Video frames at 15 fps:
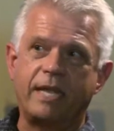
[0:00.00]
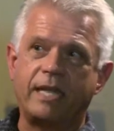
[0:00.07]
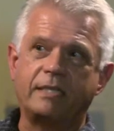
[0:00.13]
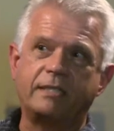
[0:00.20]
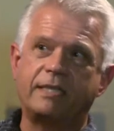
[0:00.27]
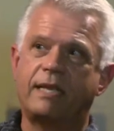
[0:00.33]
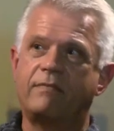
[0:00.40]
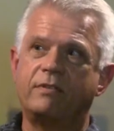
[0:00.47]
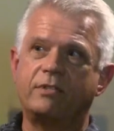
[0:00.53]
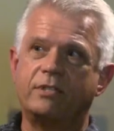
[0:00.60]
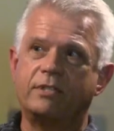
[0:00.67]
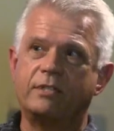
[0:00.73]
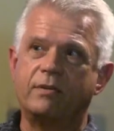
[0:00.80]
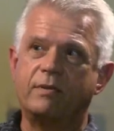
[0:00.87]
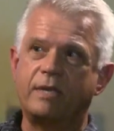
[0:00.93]
Dan Savage
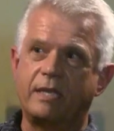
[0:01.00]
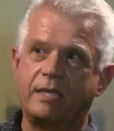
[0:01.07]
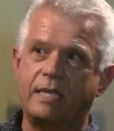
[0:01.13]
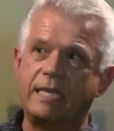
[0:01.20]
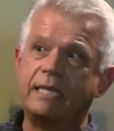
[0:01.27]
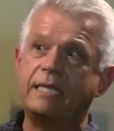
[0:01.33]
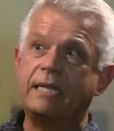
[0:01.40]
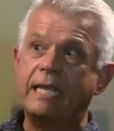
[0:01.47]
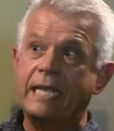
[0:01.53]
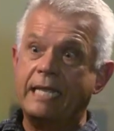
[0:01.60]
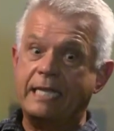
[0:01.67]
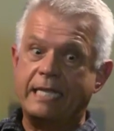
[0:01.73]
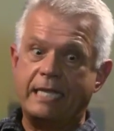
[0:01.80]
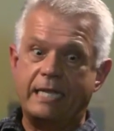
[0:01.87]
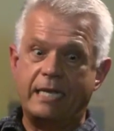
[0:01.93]
is doing,
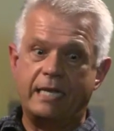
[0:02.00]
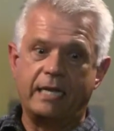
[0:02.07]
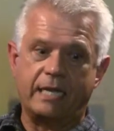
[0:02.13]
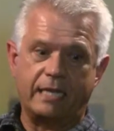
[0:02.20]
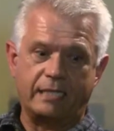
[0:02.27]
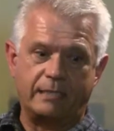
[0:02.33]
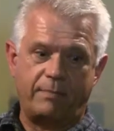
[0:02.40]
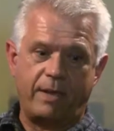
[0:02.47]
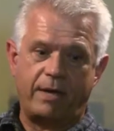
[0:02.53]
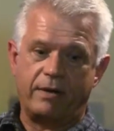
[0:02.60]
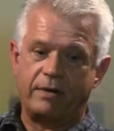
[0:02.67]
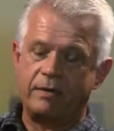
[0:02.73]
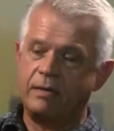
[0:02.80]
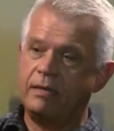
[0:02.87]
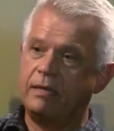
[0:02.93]
and It Gets
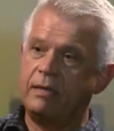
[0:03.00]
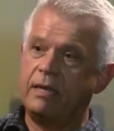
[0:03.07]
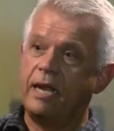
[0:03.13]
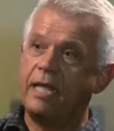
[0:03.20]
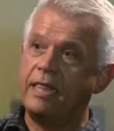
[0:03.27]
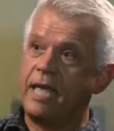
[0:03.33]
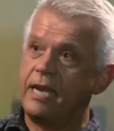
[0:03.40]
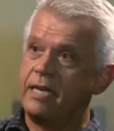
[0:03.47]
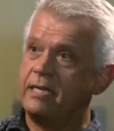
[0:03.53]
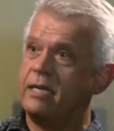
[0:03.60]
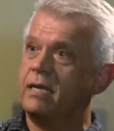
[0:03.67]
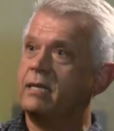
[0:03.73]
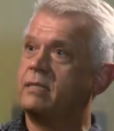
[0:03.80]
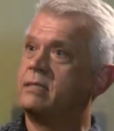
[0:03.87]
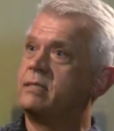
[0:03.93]
Better, and that it
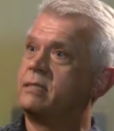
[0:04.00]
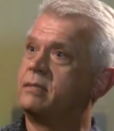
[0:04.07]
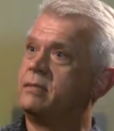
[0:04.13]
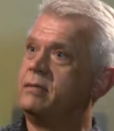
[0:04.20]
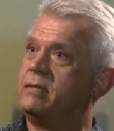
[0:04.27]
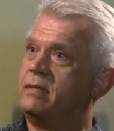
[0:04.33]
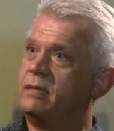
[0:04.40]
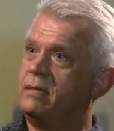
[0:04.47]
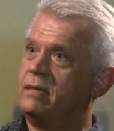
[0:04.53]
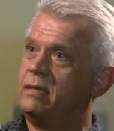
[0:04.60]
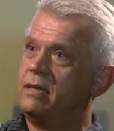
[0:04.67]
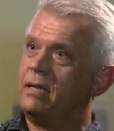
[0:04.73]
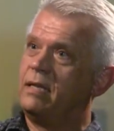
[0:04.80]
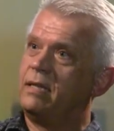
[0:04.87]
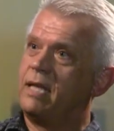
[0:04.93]
does.
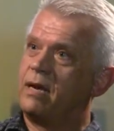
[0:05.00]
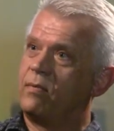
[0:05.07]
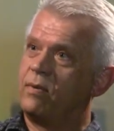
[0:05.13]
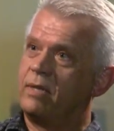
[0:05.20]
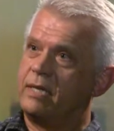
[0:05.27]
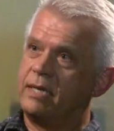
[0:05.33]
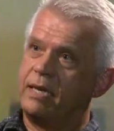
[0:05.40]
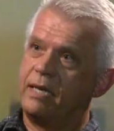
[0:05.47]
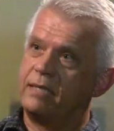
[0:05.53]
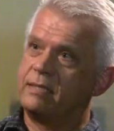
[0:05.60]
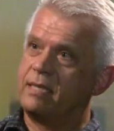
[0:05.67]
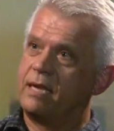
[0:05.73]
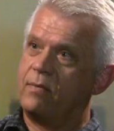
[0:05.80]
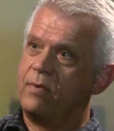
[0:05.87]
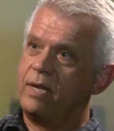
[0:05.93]
That it really does.
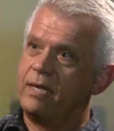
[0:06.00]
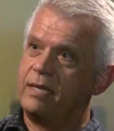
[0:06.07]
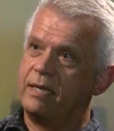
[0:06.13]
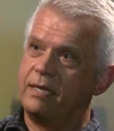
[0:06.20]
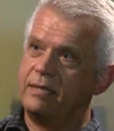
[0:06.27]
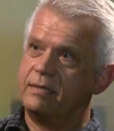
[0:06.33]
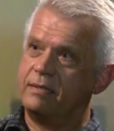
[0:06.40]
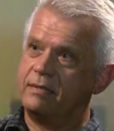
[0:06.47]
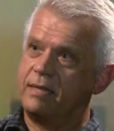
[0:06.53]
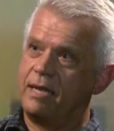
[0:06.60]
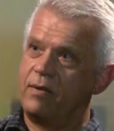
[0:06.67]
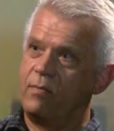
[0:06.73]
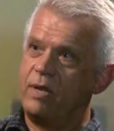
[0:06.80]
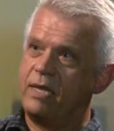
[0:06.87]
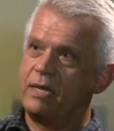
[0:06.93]
That we
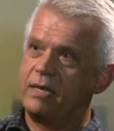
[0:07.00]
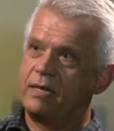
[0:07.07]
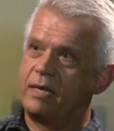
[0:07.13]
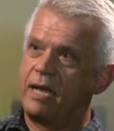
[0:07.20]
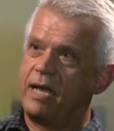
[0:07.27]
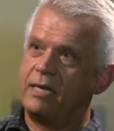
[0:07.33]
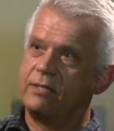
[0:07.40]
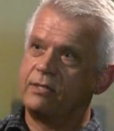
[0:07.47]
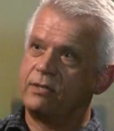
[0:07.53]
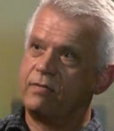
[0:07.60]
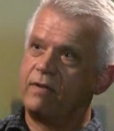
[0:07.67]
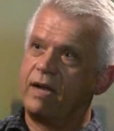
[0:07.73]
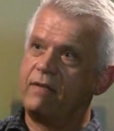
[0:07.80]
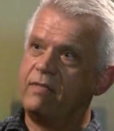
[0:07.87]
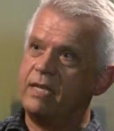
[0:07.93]
can kind of
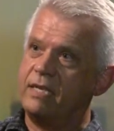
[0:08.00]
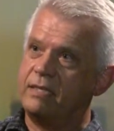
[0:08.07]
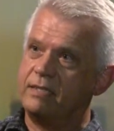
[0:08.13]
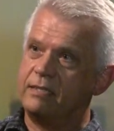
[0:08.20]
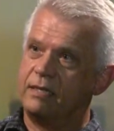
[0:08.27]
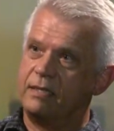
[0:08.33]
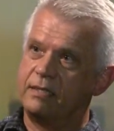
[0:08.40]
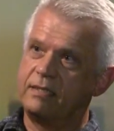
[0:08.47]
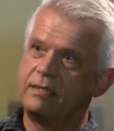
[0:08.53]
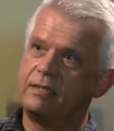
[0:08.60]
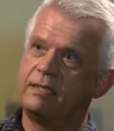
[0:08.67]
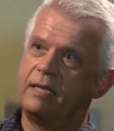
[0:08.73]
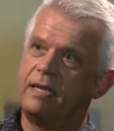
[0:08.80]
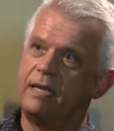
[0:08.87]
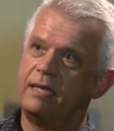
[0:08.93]
survive the insults,
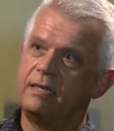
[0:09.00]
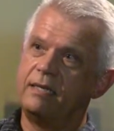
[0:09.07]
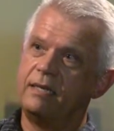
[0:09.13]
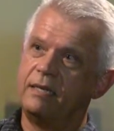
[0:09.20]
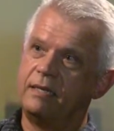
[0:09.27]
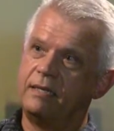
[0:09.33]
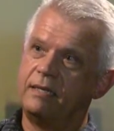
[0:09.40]
and